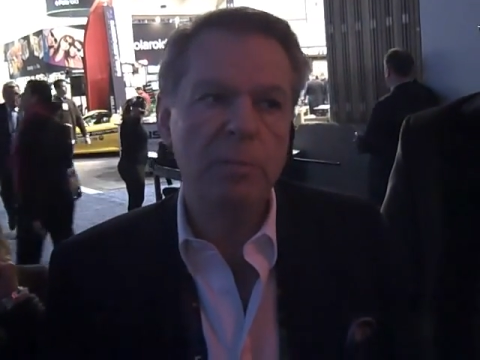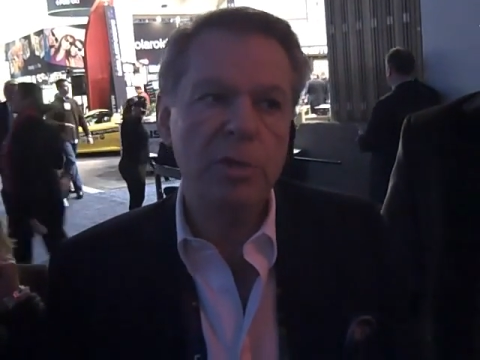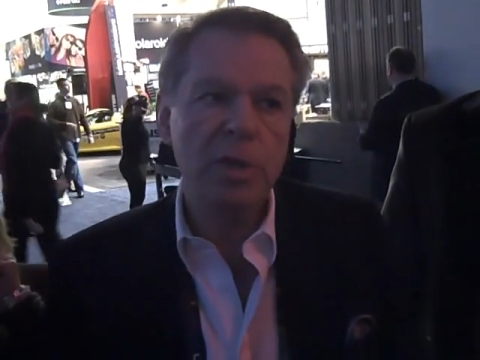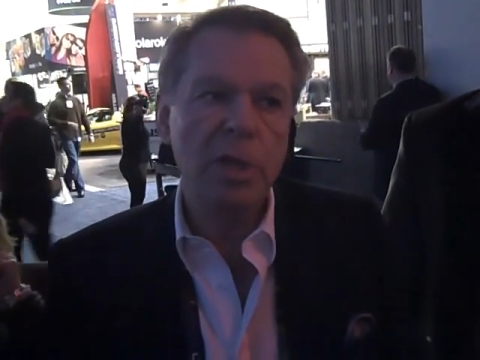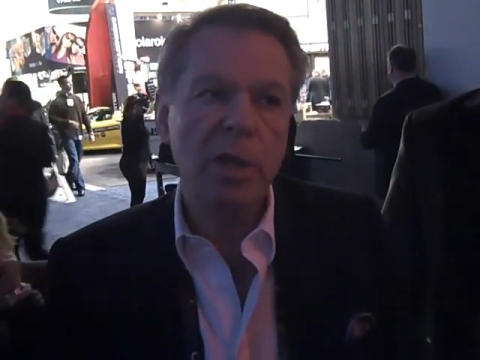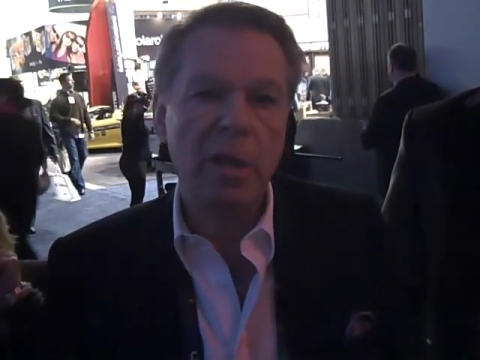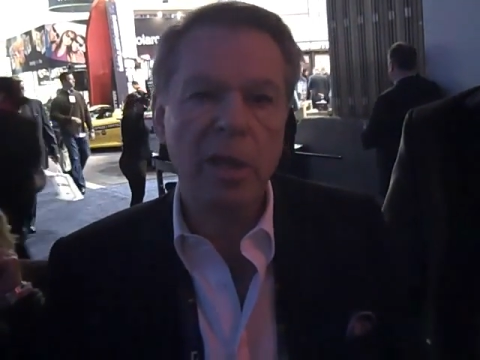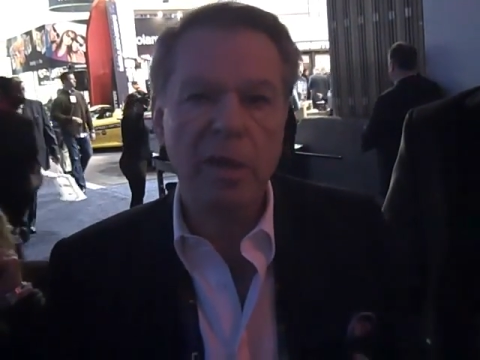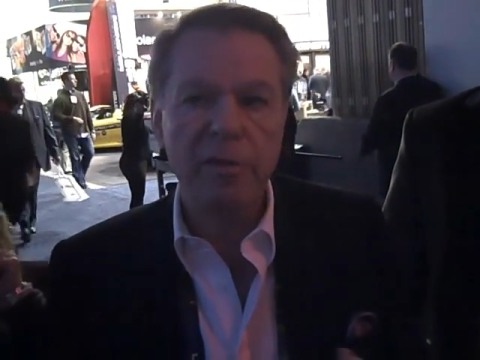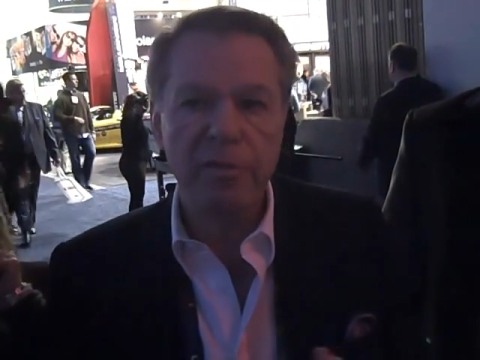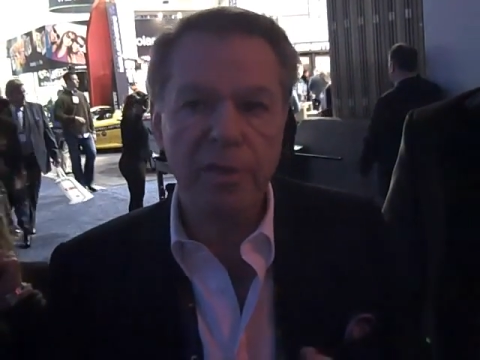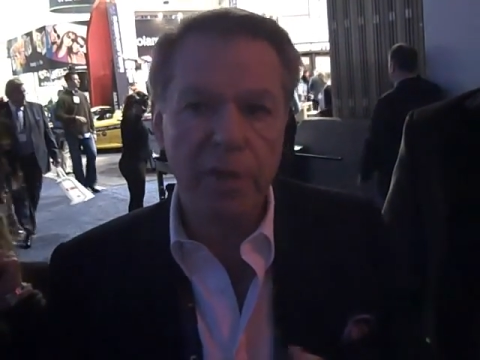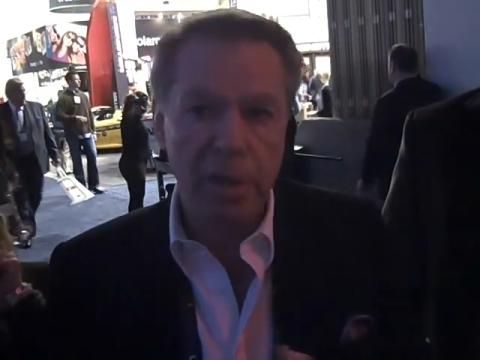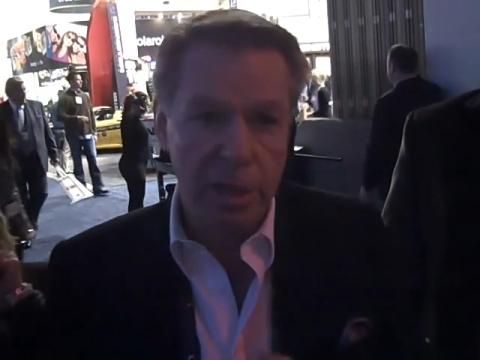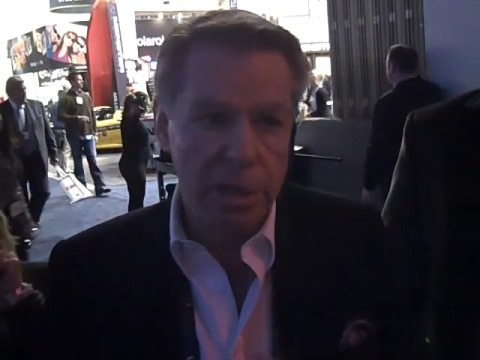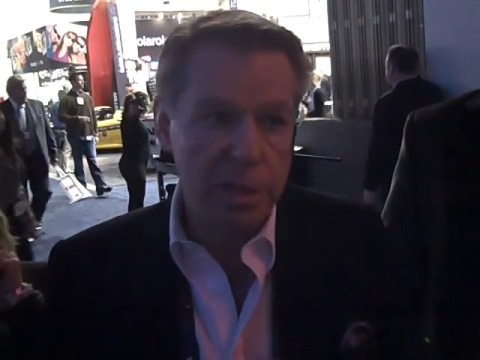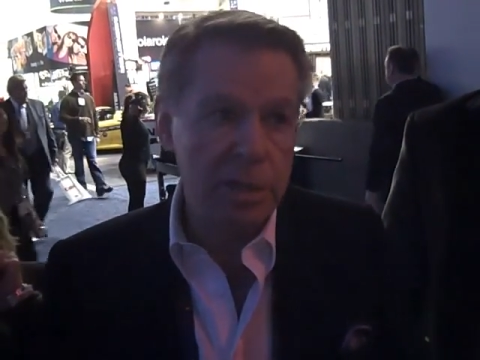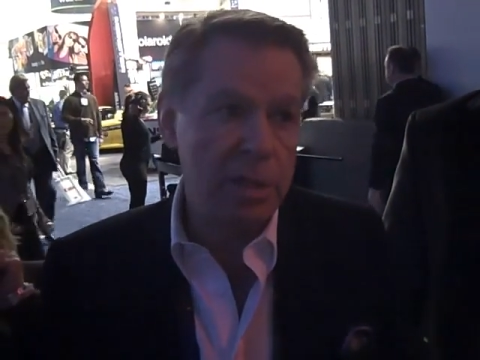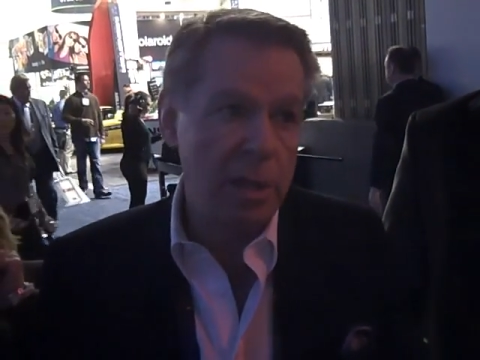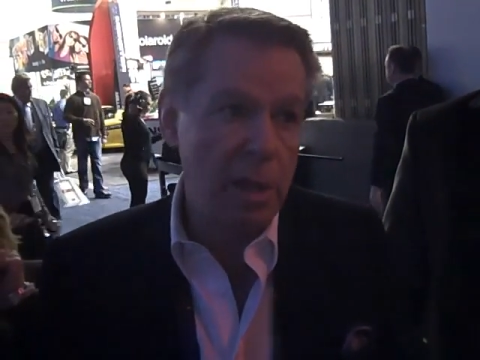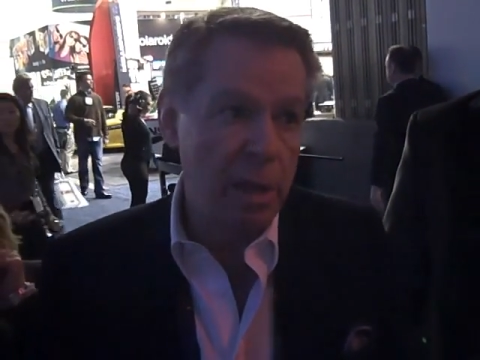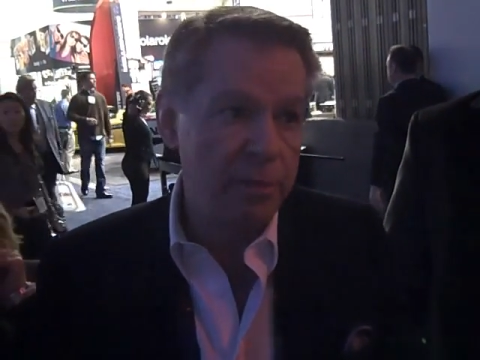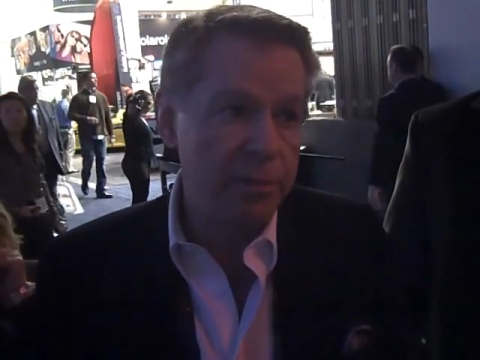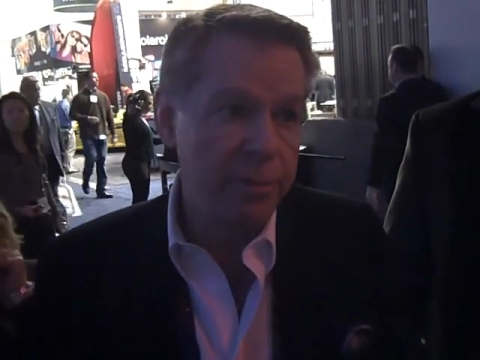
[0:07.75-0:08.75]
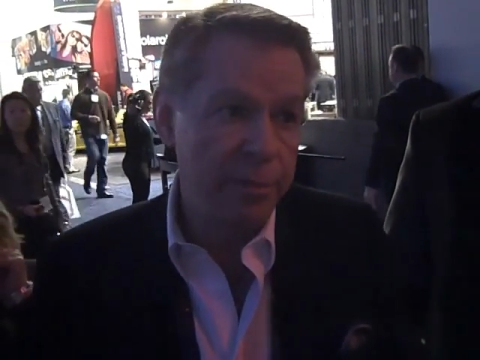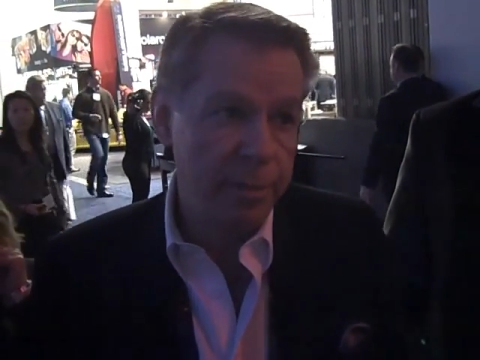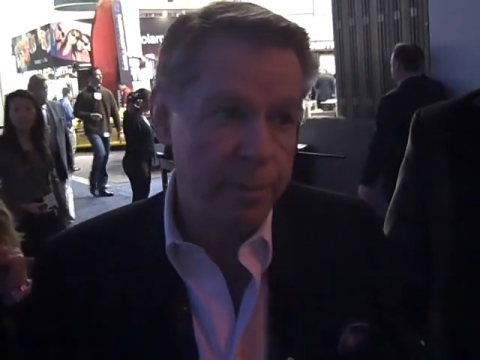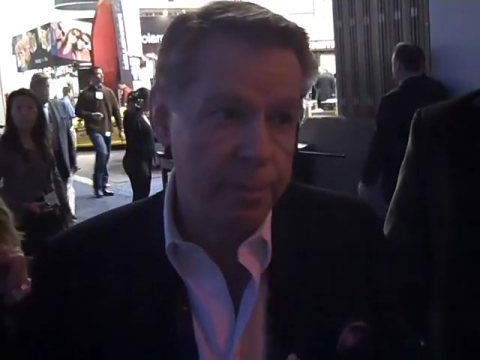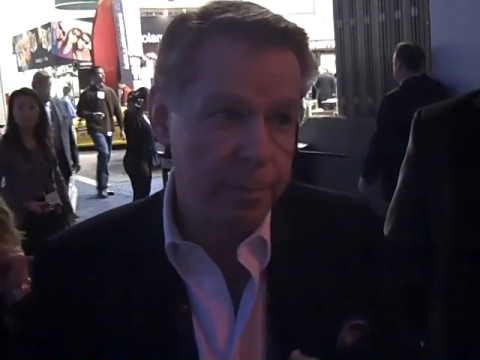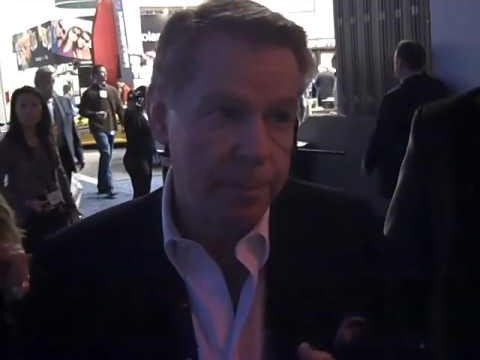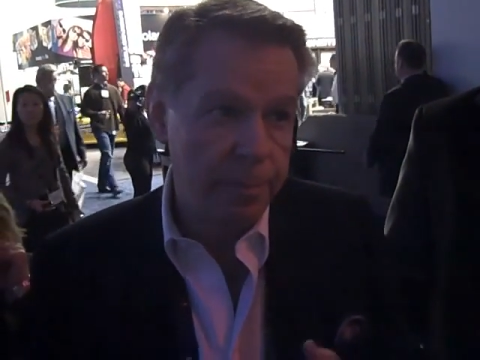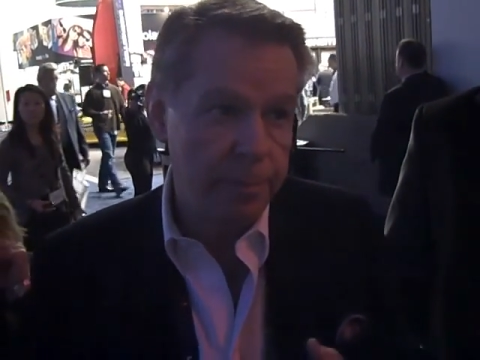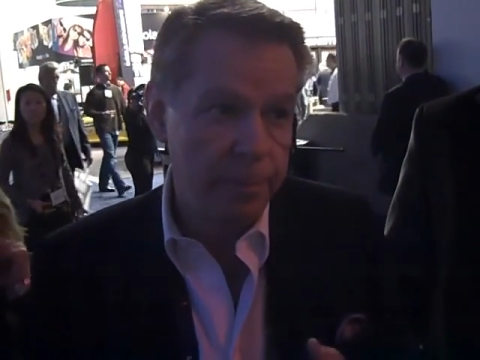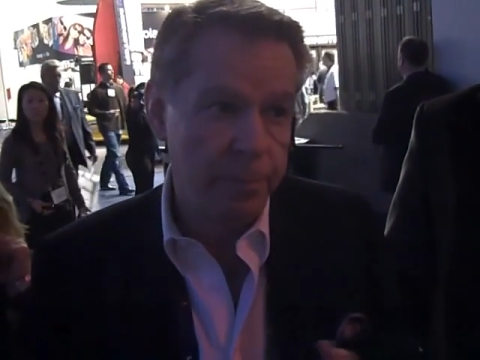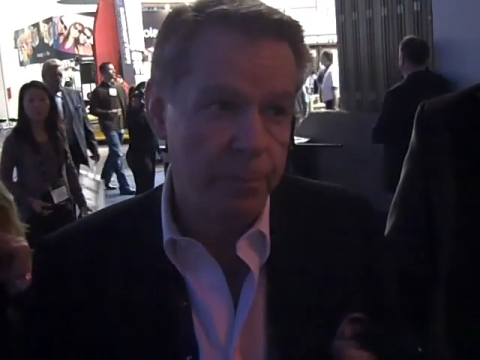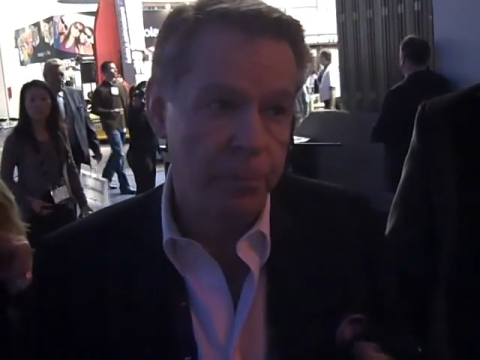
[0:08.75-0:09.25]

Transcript: some telephony stuff.